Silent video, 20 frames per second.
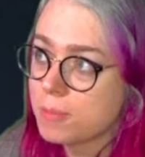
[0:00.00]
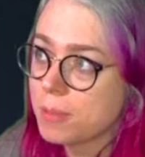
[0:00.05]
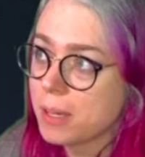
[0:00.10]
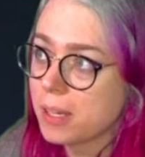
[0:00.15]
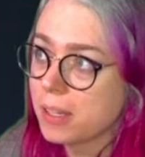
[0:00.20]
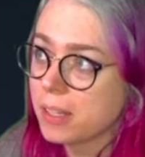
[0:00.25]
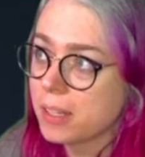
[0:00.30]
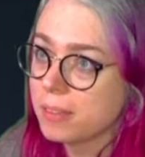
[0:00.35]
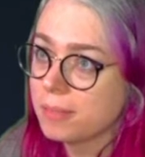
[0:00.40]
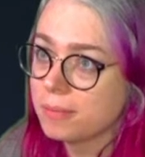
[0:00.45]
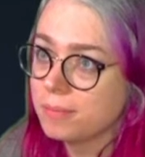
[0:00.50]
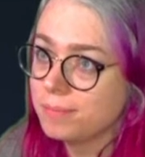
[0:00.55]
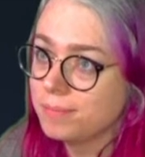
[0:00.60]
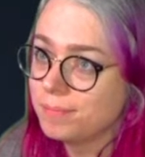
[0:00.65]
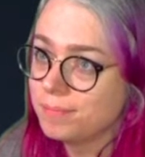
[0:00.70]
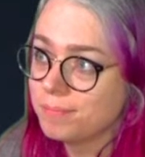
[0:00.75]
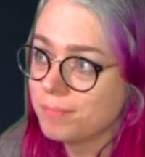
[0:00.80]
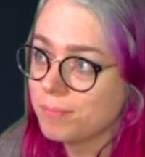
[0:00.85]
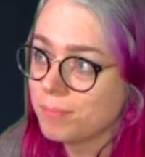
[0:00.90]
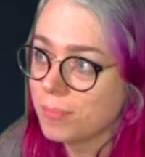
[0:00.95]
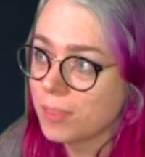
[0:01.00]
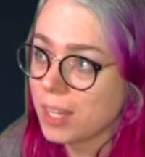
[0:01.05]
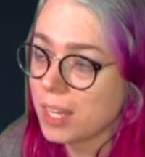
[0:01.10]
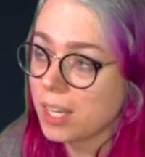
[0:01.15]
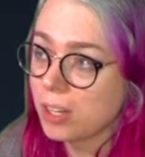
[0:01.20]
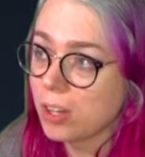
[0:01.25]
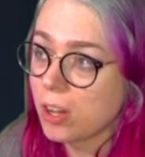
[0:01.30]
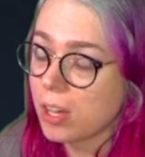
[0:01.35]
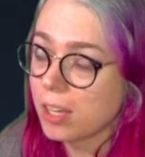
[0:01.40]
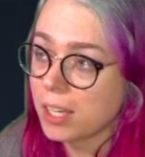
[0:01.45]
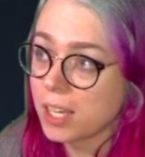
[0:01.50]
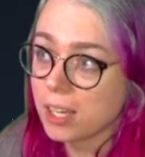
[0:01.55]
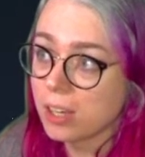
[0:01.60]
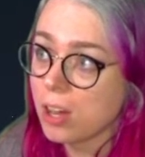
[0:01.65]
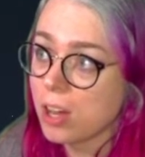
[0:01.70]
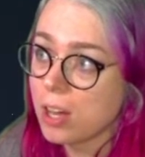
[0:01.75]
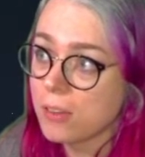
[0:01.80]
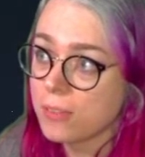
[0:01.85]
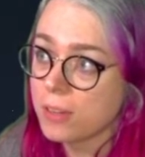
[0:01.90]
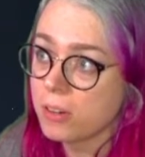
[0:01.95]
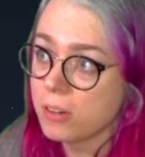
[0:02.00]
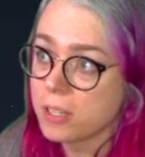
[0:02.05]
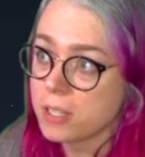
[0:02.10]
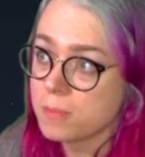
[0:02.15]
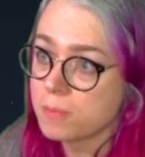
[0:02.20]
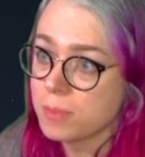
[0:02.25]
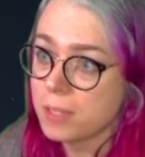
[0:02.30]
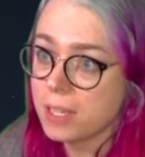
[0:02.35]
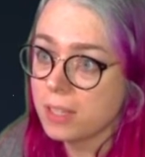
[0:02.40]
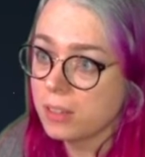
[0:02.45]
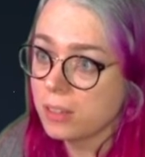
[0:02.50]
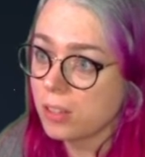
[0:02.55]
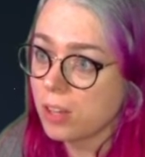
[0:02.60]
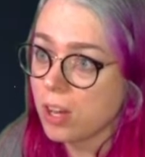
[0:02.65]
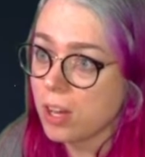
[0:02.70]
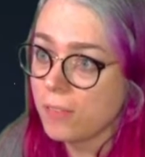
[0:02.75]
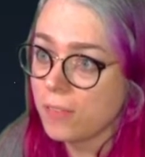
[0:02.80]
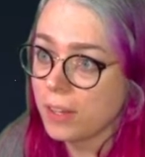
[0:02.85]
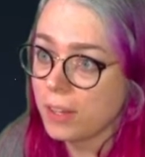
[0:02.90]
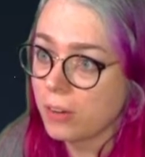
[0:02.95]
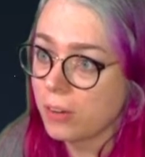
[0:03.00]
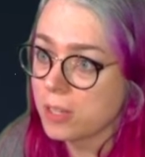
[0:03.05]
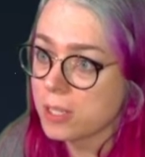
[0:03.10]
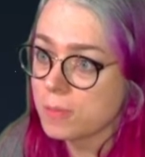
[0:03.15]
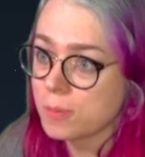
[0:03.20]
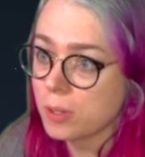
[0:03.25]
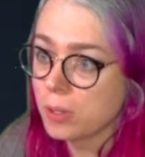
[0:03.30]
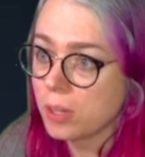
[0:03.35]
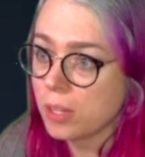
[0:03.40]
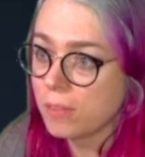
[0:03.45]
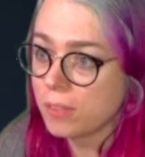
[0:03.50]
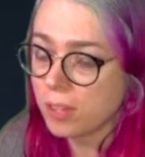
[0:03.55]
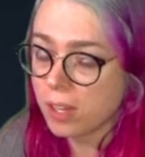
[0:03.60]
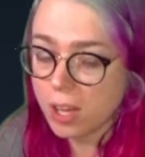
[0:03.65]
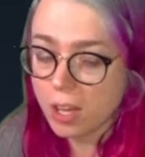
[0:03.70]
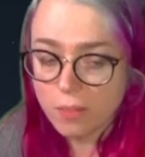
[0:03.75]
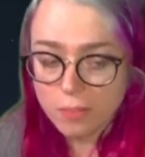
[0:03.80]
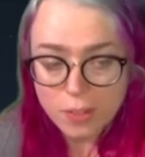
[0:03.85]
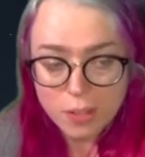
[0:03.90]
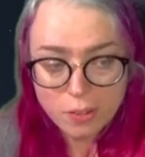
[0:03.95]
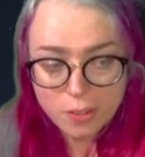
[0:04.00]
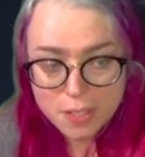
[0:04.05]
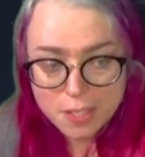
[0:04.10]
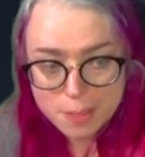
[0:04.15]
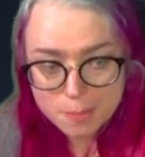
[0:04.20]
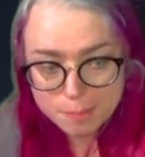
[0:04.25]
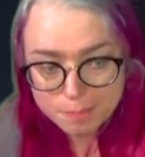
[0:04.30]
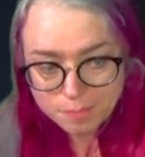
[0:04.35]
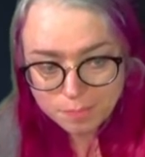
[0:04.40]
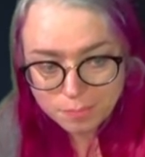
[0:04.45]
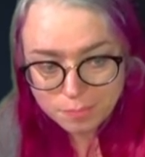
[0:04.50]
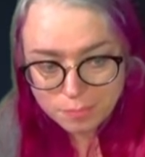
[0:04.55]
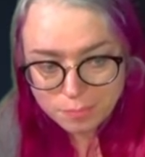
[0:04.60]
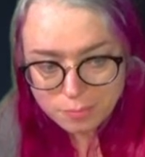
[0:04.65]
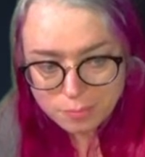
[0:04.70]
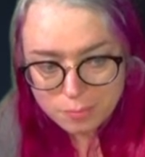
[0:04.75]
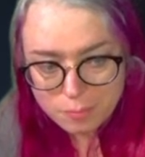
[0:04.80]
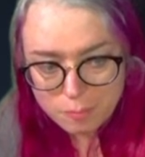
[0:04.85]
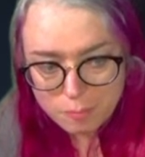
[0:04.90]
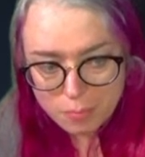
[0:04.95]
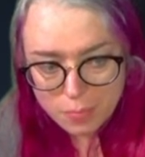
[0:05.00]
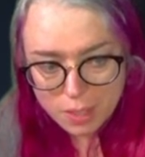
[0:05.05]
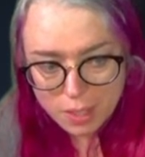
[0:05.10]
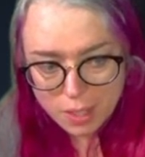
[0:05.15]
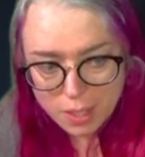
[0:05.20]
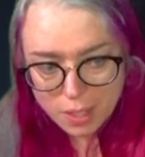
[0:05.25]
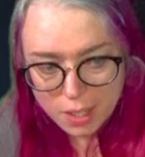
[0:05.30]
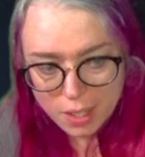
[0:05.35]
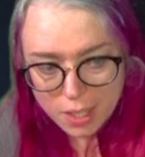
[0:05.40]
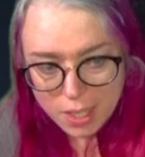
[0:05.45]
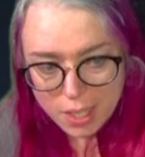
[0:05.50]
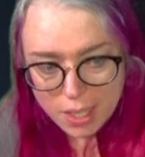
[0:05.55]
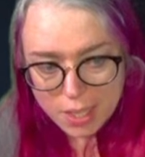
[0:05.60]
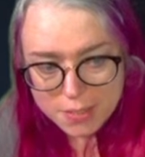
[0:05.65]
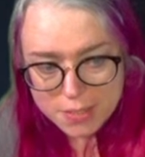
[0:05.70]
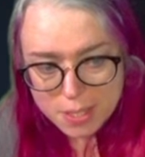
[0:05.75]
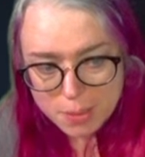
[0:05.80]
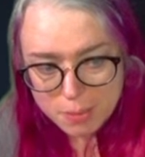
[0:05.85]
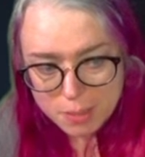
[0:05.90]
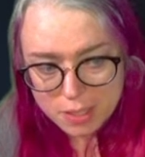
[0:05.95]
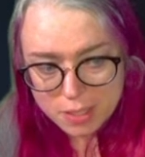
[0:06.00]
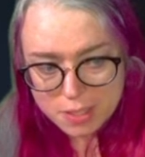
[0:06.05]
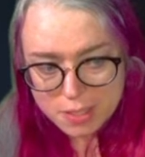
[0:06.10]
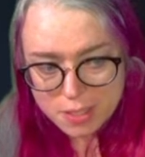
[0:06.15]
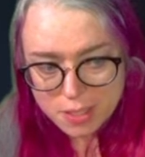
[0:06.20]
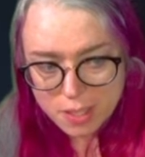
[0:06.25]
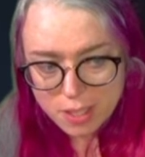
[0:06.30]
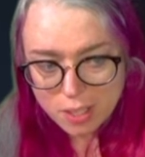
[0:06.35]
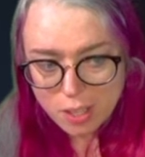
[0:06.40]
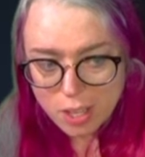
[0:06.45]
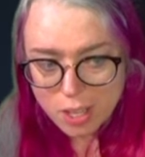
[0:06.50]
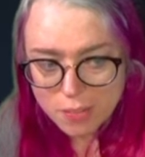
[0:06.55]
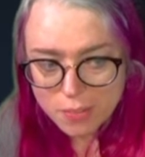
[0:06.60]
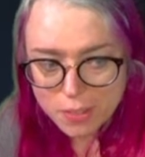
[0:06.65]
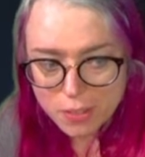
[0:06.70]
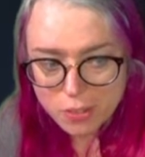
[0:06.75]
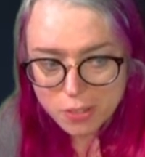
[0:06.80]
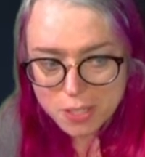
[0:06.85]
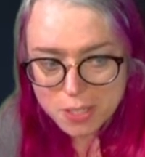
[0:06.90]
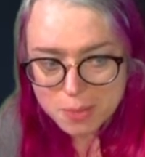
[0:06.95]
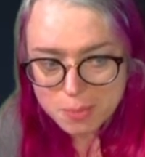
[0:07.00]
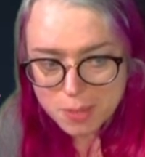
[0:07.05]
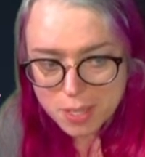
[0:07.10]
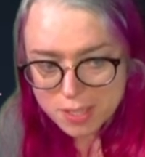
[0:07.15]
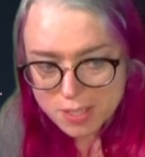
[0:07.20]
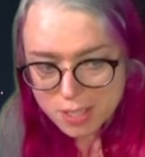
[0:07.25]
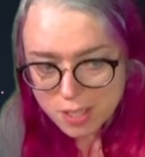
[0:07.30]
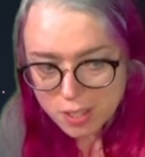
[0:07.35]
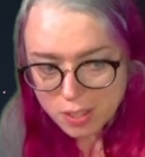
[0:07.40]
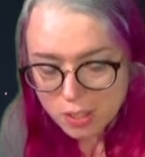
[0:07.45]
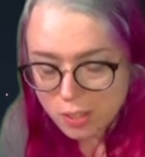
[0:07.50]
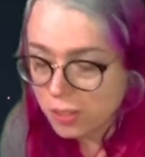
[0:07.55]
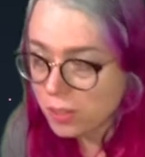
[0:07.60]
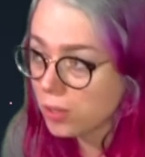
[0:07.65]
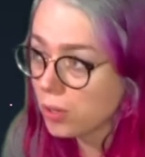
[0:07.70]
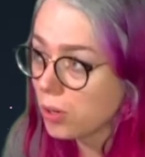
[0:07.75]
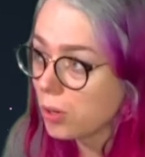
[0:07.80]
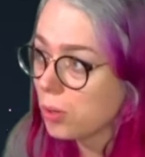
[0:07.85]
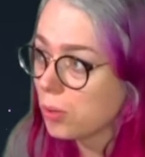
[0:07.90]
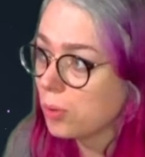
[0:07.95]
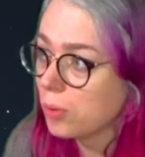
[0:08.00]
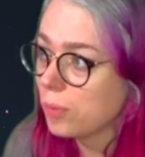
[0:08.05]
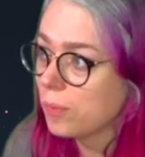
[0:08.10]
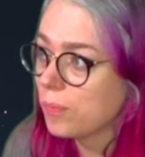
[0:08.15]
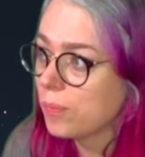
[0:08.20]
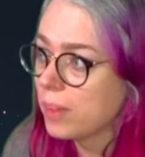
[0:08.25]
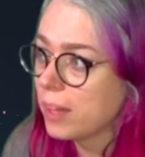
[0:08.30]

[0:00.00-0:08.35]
about it. Get Coffee Crisp. Eat the Coffee Crisp. You'll love the Coffee Crisp. If somebody doesn't like Coffee Crisp, that's how you know